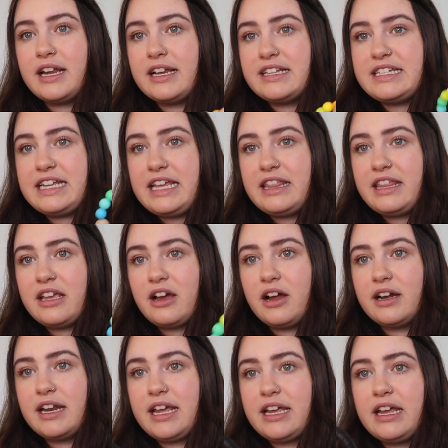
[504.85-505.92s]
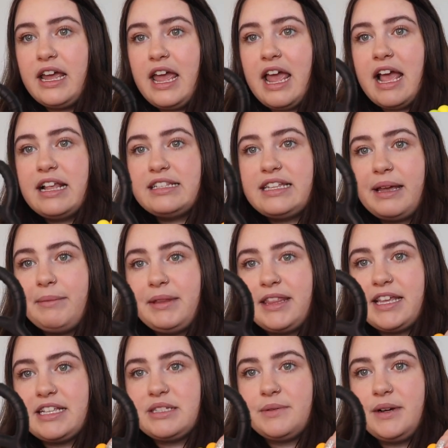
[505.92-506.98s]
it and teething on it, and same with
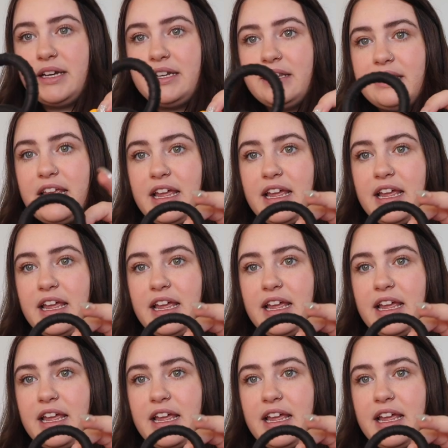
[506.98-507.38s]
this one.